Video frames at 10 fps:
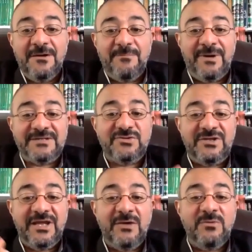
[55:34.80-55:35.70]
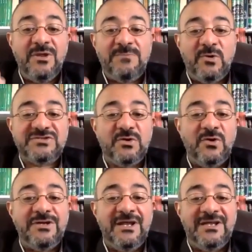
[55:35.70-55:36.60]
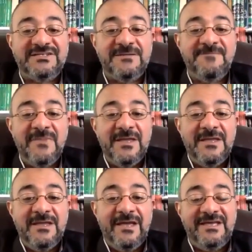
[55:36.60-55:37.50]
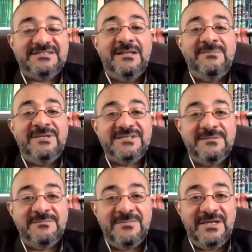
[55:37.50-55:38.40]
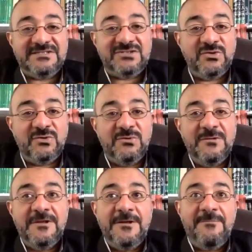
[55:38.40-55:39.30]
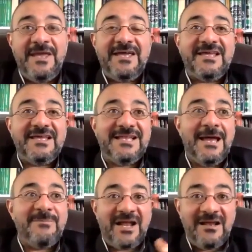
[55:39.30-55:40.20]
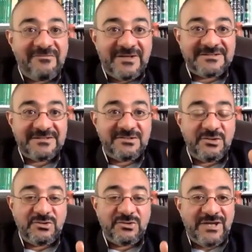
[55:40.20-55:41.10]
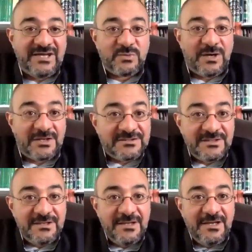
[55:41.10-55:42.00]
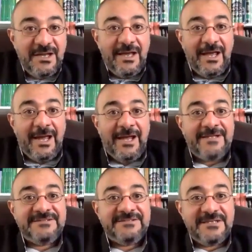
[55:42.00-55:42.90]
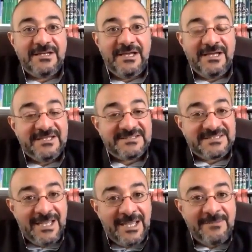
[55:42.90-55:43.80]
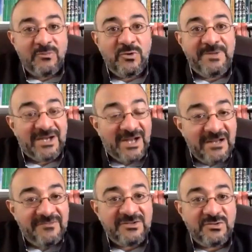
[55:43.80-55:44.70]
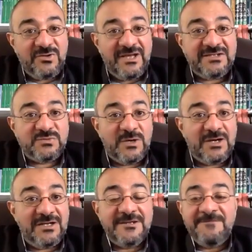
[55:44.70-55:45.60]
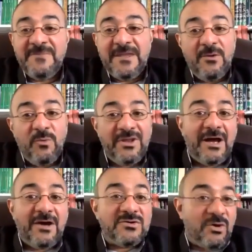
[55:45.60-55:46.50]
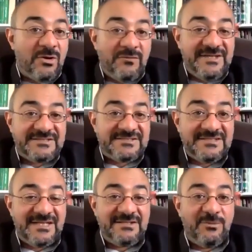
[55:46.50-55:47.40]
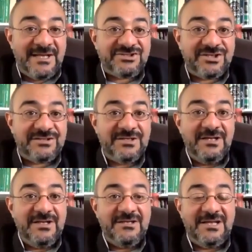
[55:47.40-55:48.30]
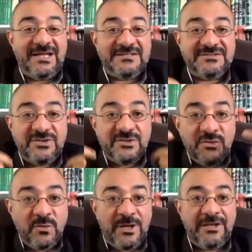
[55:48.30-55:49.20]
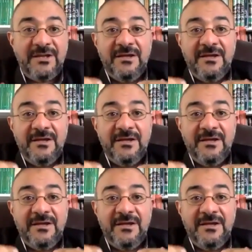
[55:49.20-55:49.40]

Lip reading: But today, with post-colonialism, Islamism is to make Islam relevant to today's world. And Islam would be relevant to today's world without all of these things that you mentioned, that has to do with